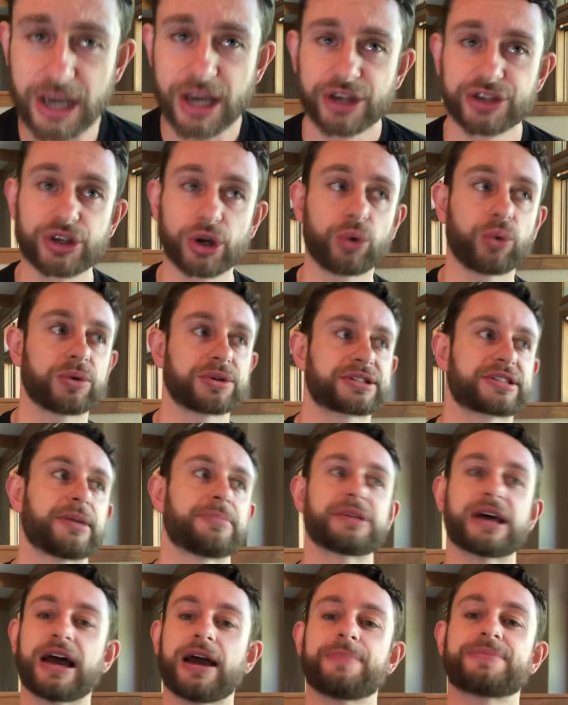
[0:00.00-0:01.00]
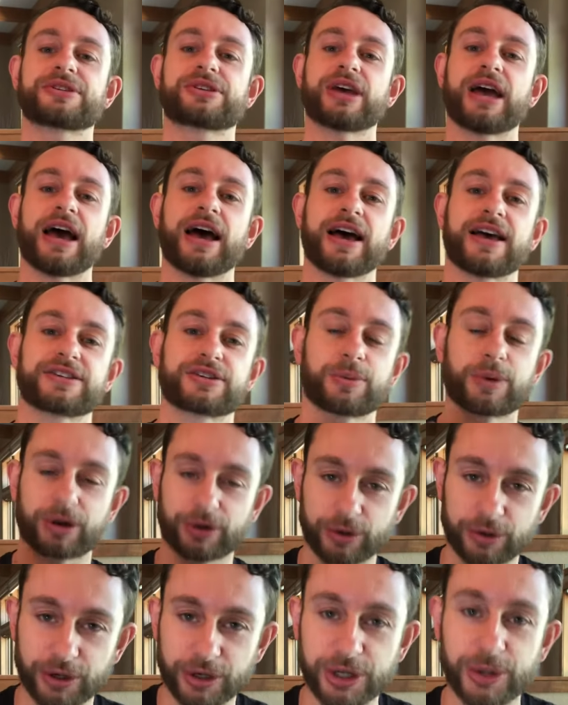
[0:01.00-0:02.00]
So sometimes as a
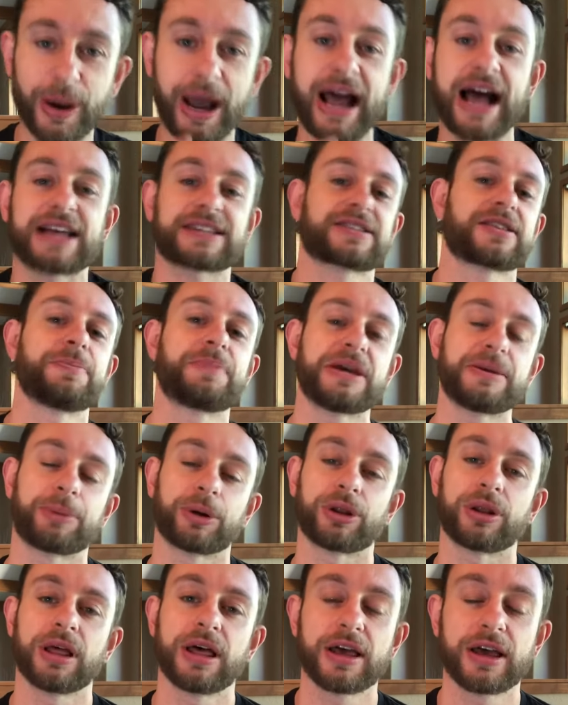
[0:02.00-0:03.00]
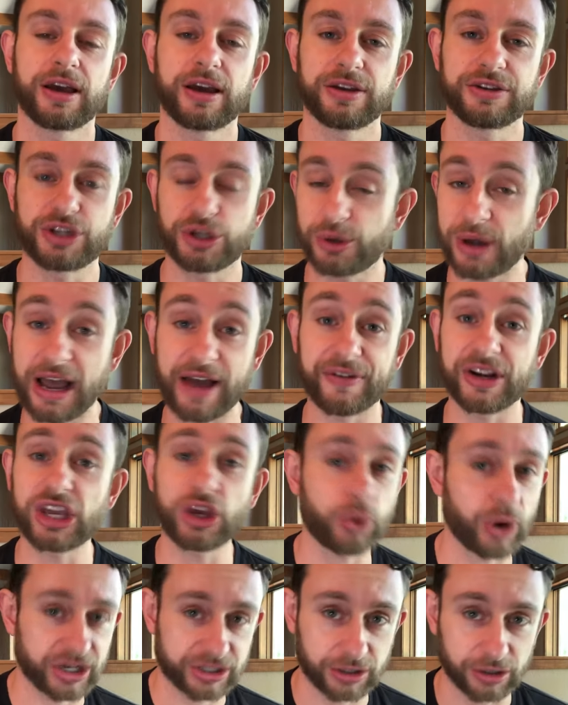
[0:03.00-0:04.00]
recruiter, you ask the people, Do you have any
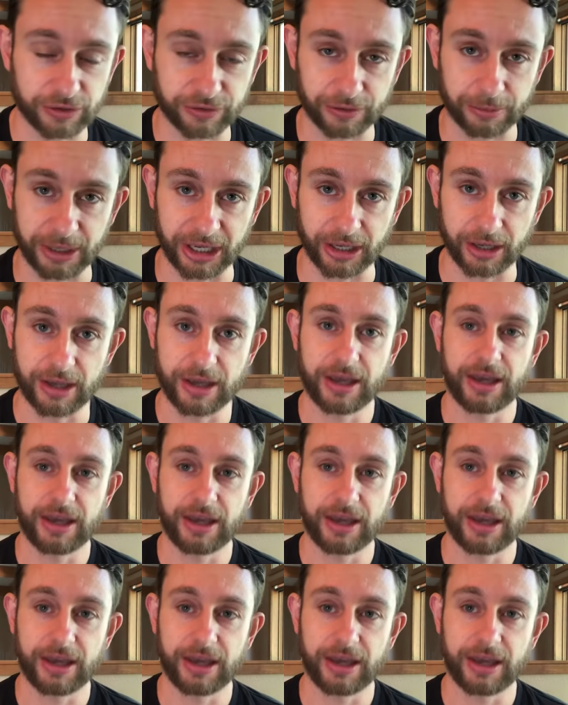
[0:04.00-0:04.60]
questions for me?